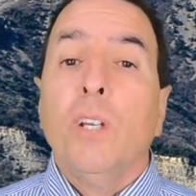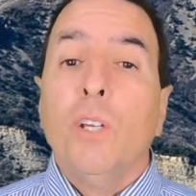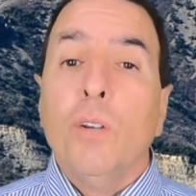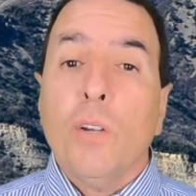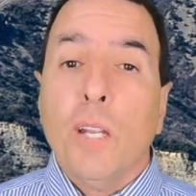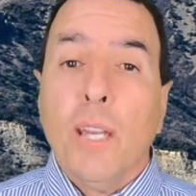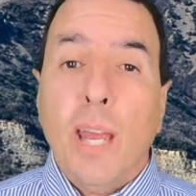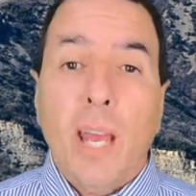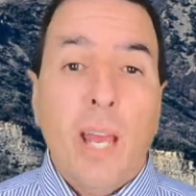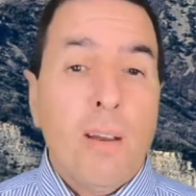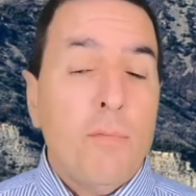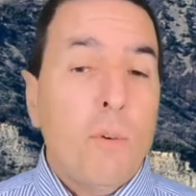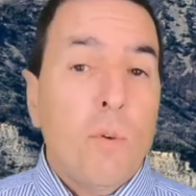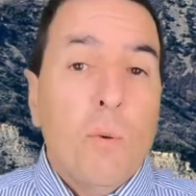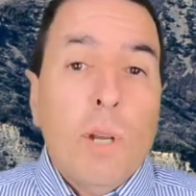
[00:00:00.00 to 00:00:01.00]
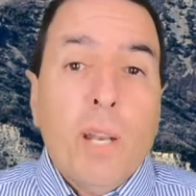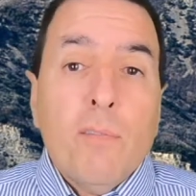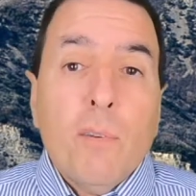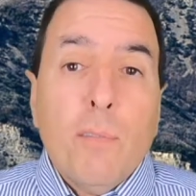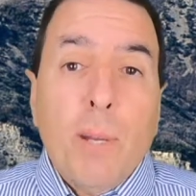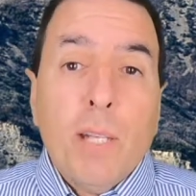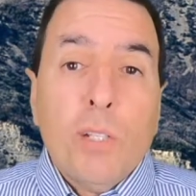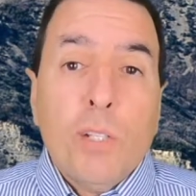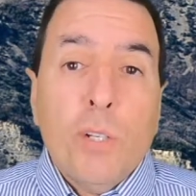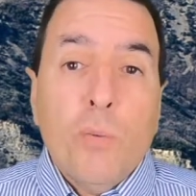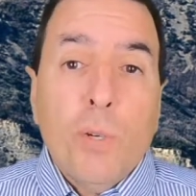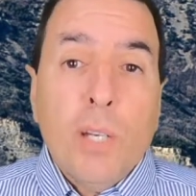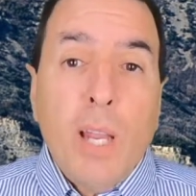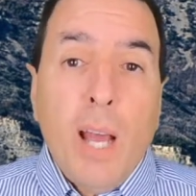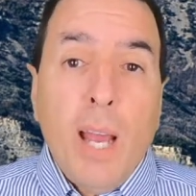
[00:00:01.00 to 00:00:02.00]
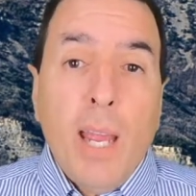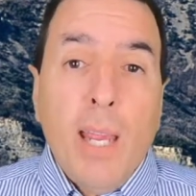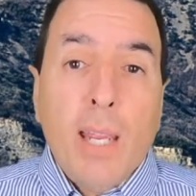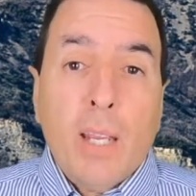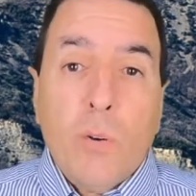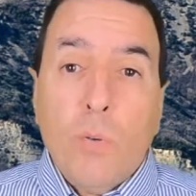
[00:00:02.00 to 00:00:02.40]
you can have whatever pets you would like,